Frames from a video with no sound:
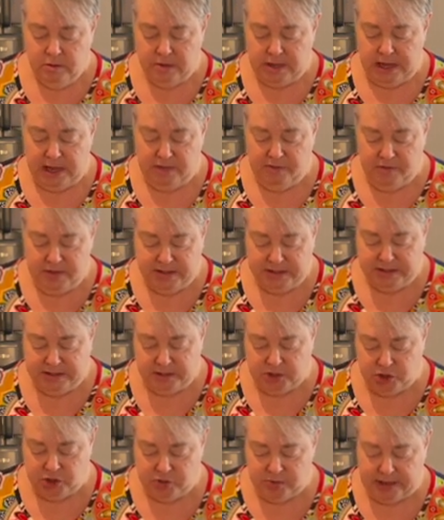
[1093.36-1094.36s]
Add things
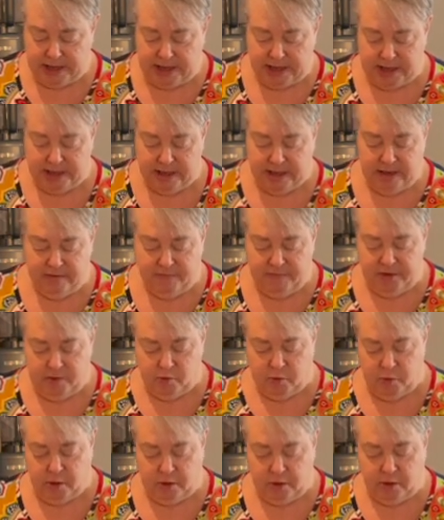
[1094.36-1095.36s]
that you like. If it
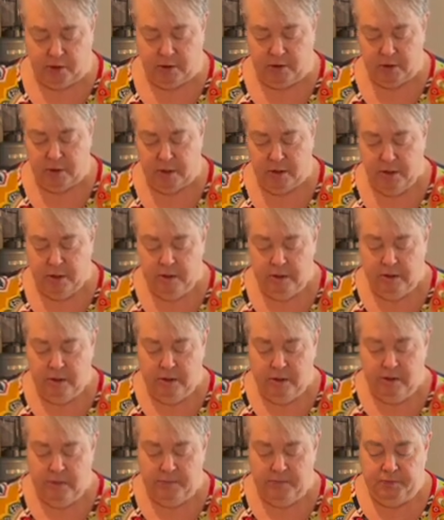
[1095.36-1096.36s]
were
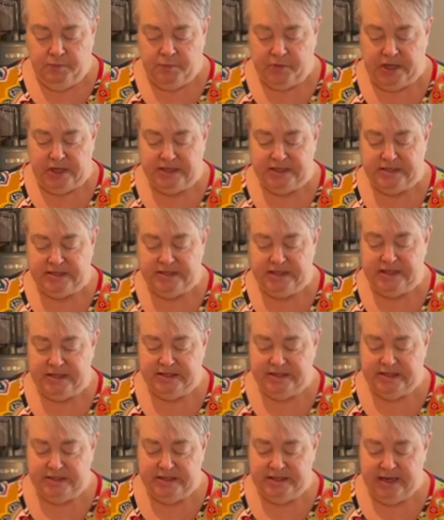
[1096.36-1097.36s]
in
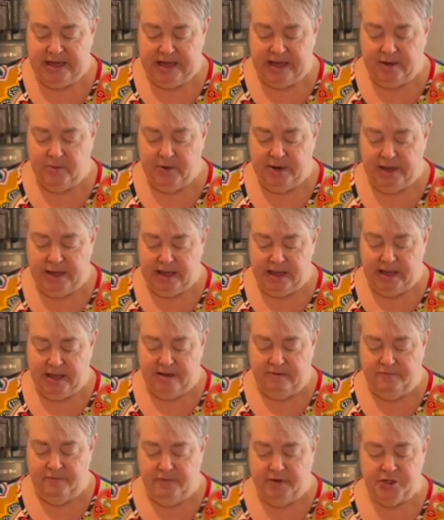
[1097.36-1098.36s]
season, I would
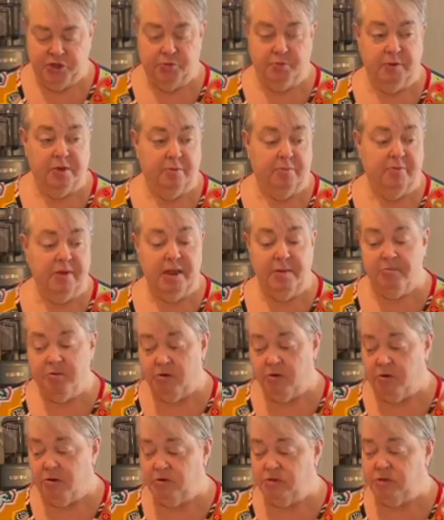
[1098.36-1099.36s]
add fresh bell
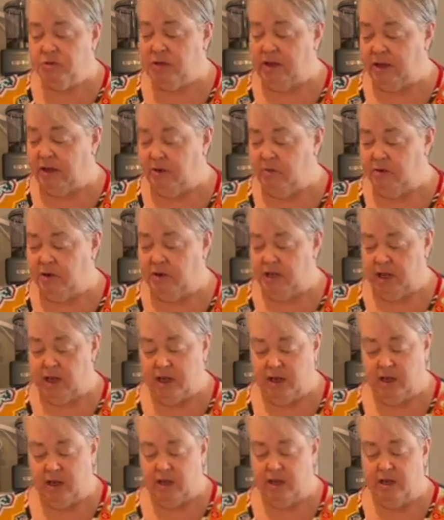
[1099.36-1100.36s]
peppers. I would
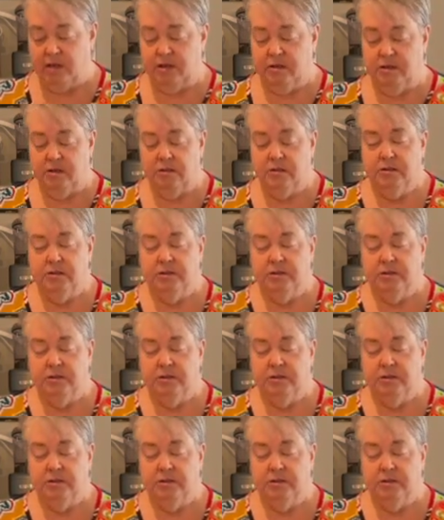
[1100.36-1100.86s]
add